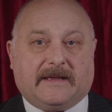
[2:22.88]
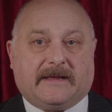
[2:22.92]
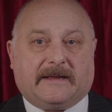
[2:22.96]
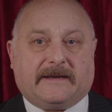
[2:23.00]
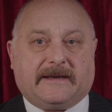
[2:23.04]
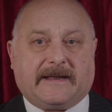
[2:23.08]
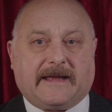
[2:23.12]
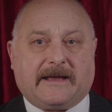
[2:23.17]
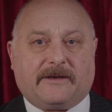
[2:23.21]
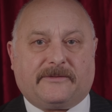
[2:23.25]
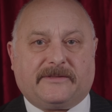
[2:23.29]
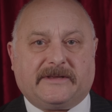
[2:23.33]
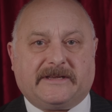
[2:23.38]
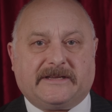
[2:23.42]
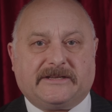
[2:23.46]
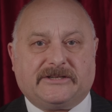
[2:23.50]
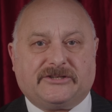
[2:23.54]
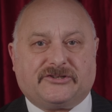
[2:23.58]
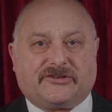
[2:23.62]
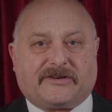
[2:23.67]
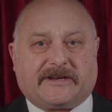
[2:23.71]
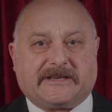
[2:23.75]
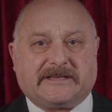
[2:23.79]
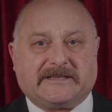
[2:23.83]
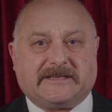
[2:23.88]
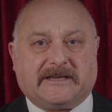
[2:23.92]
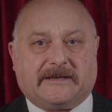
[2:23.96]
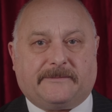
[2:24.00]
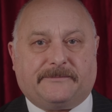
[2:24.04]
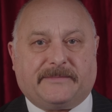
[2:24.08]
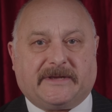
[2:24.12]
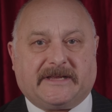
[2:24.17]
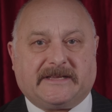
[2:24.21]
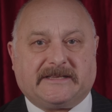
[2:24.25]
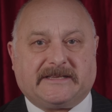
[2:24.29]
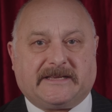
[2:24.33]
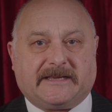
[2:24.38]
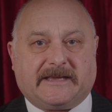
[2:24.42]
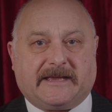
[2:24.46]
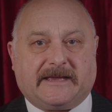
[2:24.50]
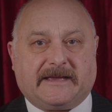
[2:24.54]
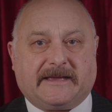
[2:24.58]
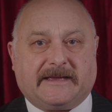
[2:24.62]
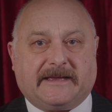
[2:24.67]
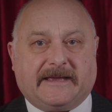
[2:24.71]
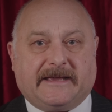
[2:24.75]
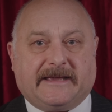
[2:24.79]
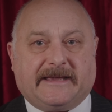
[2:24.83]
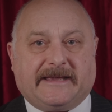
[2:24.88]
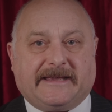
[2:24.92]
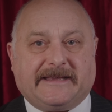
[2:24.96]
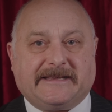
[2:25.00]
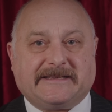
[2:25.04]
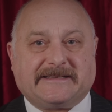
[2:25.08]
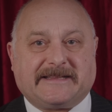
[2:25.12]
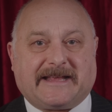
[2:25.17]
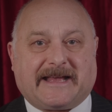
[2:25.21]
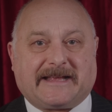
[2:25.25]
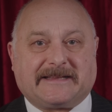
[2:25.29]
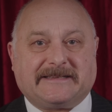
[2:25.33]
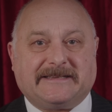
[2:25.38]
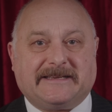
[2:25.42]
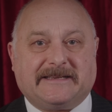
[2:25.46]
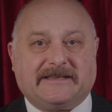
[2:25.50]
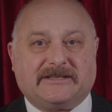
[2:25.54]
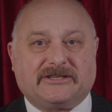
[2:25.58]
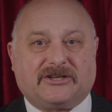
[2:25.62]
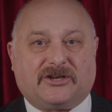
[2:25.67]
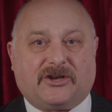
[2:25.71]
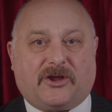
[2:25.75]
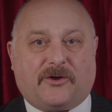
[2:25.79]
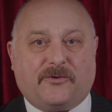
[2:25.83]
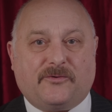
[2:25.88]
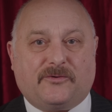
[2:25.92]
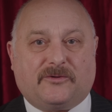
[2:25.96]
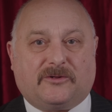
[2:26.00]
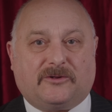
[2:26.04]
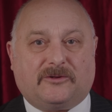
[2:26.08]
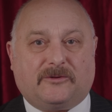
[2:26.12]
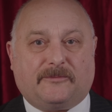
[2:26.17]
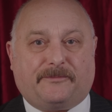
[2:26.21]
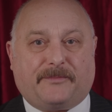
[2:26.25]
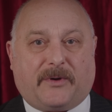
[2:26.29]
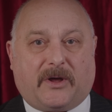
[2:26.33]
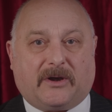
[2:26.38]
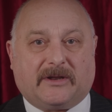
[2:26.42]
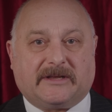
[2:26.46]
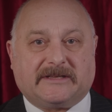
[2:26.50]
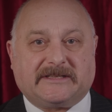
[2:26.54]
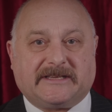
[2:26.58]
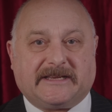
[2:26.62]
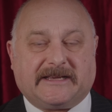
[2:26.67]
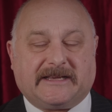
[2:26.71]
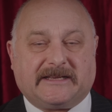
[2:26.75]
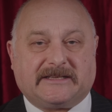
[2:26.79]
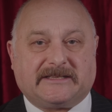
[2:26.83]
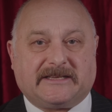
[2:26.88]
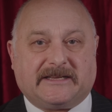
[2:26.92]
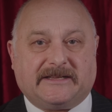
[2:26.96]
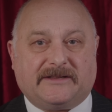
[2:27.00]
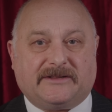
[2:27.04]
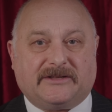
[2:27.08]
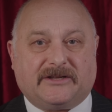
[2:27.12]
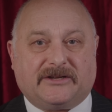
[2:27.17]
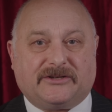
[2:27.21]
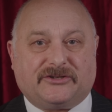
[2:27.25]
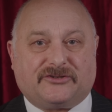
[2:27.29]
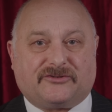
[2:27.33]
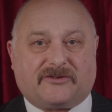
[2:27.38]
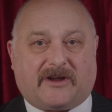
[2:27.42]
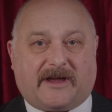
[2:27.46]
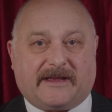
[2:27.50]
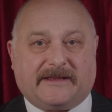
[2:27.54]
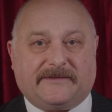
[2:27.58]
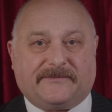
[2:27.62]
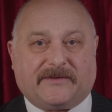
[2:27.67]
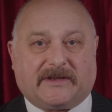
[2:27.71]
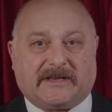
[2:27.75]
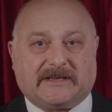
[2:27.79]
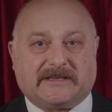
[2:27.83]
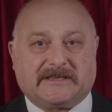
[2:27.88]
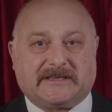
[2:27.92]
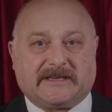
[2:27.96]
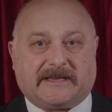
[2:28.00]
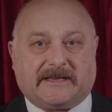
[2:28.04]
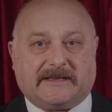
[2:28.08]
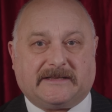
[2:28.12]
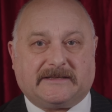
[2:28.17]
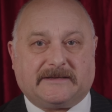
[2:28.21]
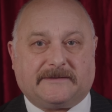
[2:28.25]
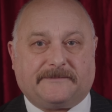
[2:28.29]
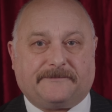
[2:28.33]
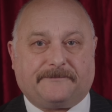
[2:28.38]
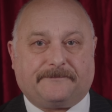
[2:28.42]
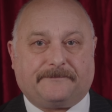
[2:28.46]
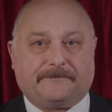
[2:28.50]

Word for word: Now, the interesting bit here is that it's local politics in the driving seat.